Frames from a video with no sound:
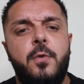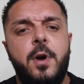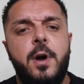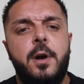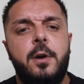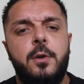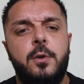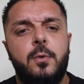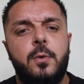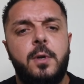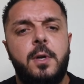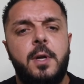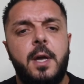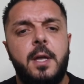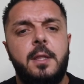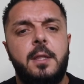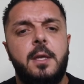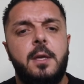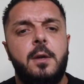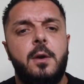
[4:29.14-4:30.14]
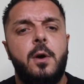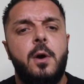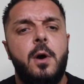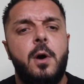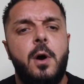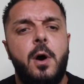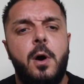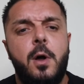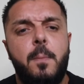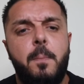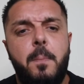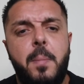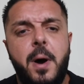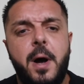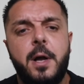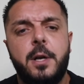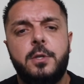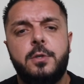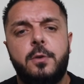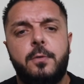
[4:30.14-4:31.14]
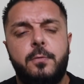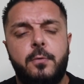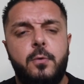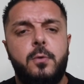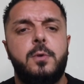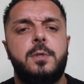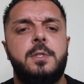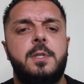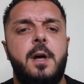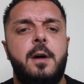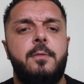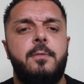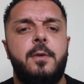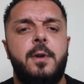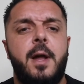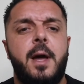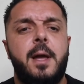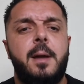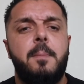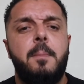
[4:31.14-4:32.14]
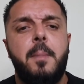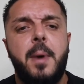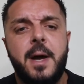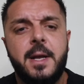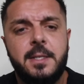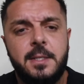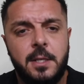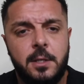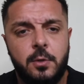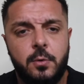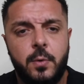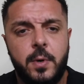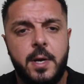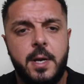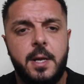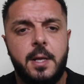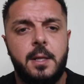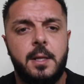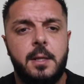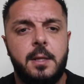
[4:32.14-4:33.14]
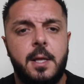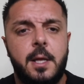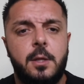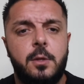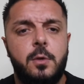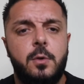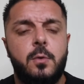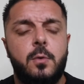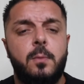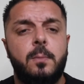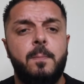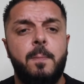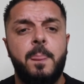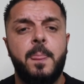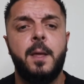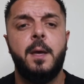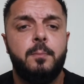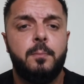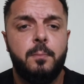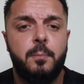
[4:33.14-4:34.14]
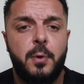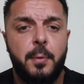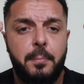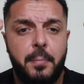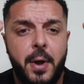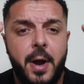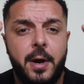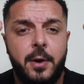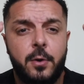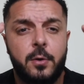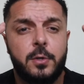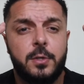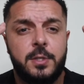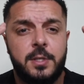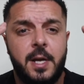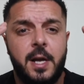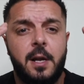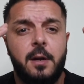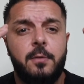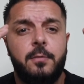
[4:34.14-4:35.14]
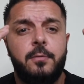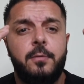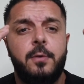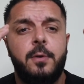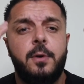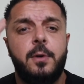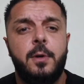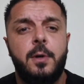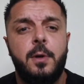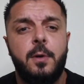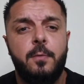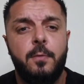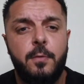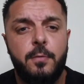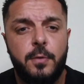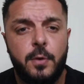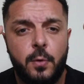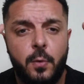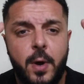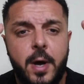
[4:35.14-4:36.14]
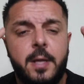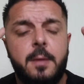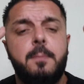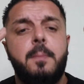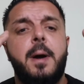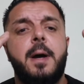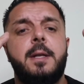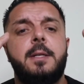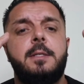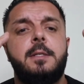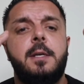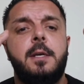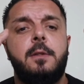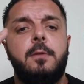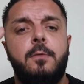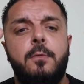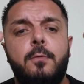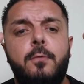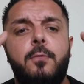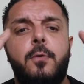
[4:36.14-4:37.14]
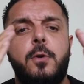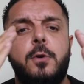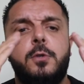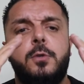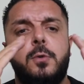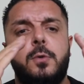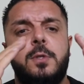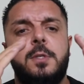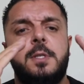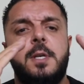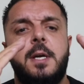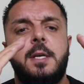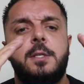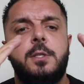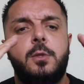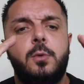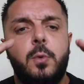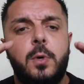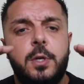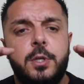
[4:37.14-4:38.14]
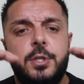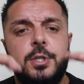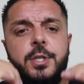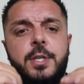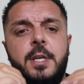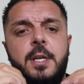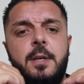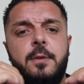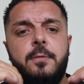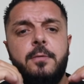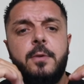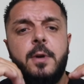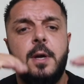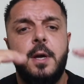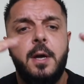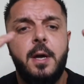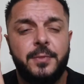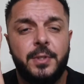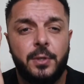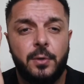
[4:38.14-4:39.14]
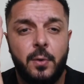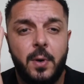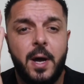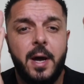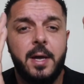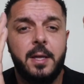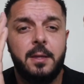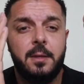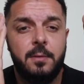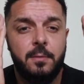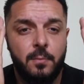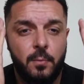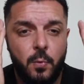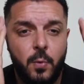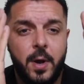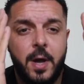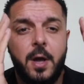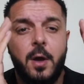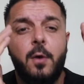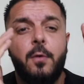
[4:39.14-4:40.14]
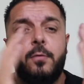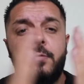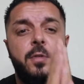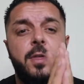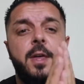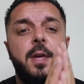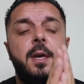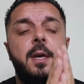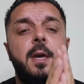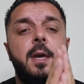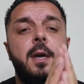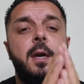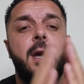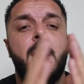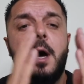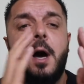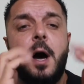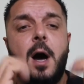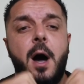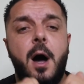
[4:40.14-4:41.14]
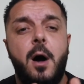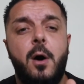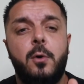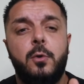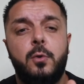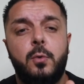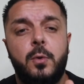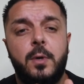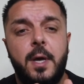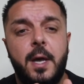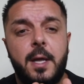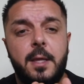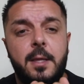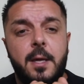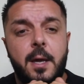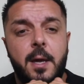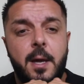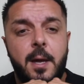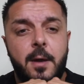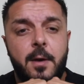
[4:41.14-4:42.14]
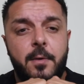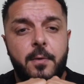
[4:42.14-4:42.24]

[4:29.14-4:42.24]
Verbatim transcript: where you're getting a bunch of cool stuff like mindset training that you prepare yourself with the right mindset for success to achieve the right way of thinking how to get